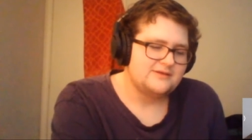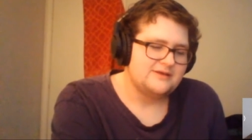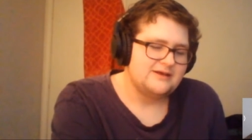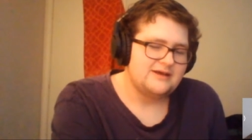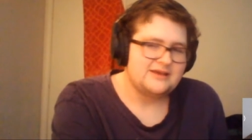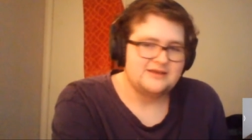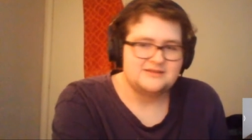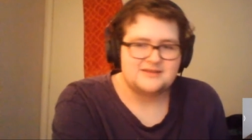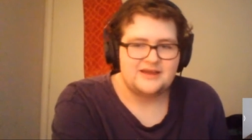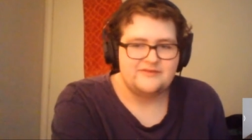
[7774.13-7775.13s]
again,
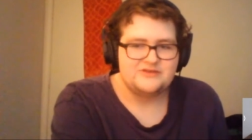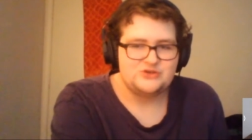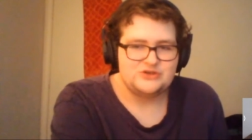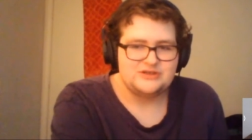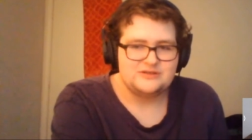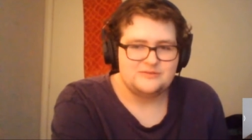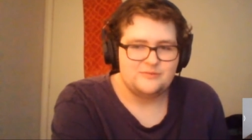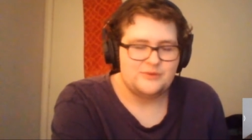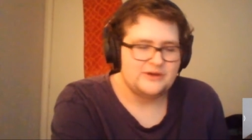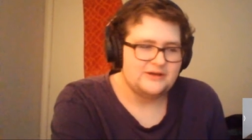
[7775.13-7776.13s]
it's kind of a cheat,
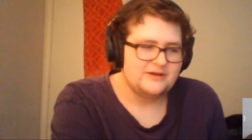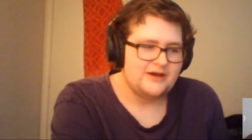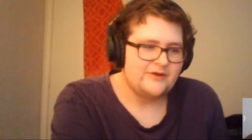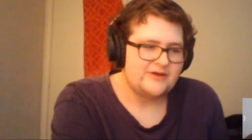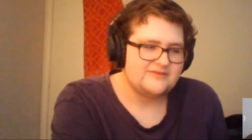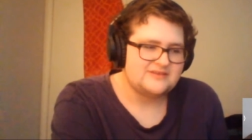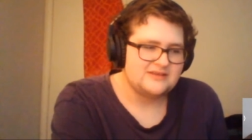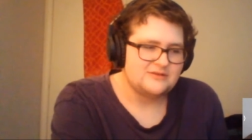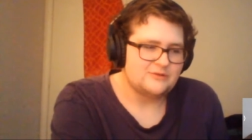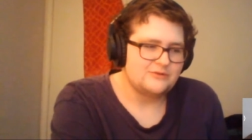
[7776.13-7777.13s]
but I would have to say
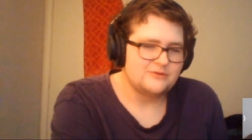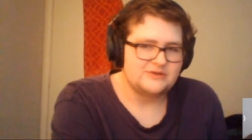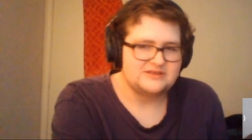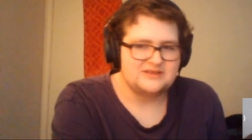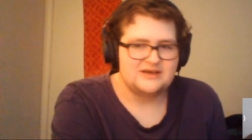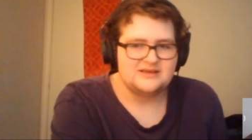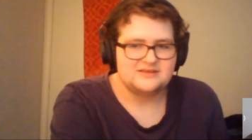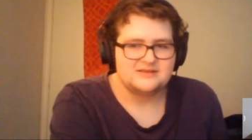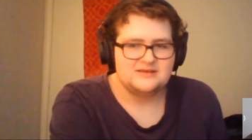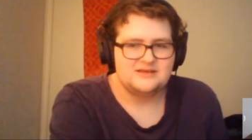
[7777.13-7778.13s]
the Lord of the Rings. Yeah,
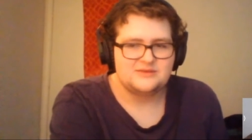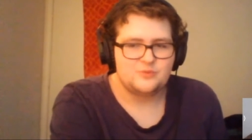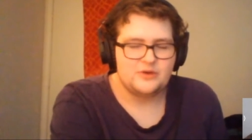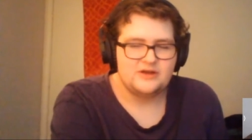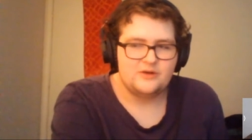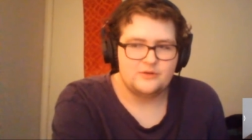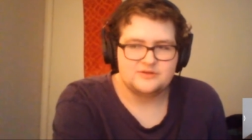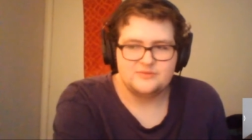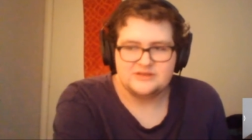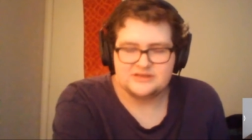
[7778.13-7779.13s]
it's what
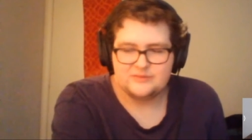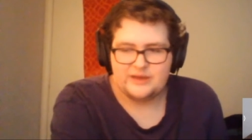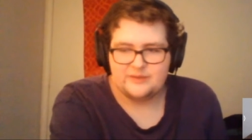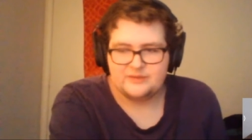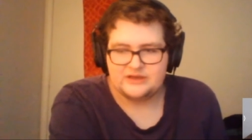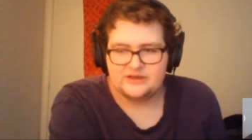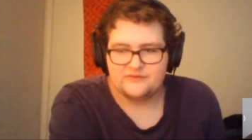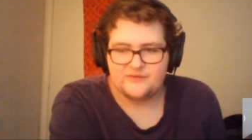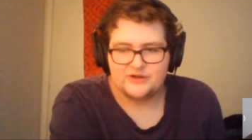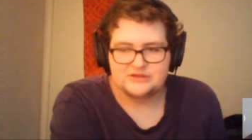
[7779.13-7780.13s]
ultimately made me
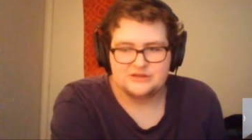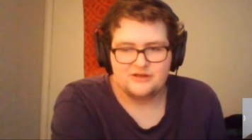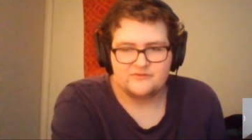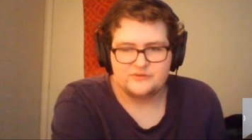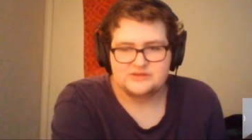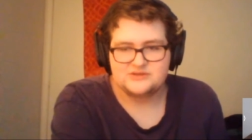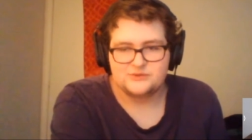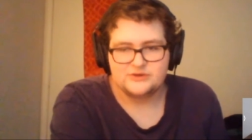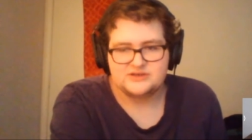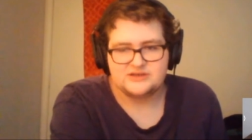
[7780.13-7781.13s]
fall in love with
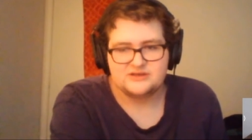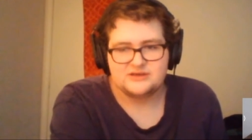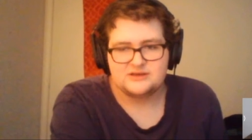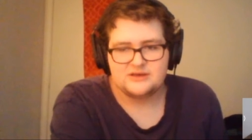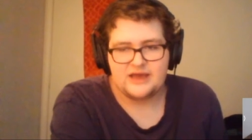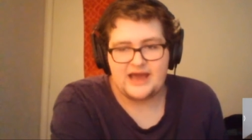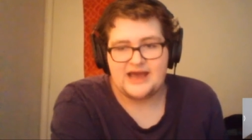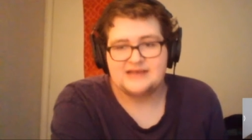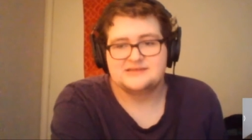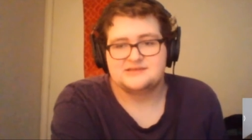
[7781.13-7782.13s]
storytelling
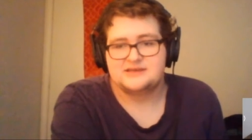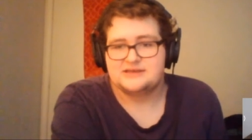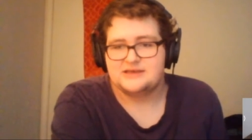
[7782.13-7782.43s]
as like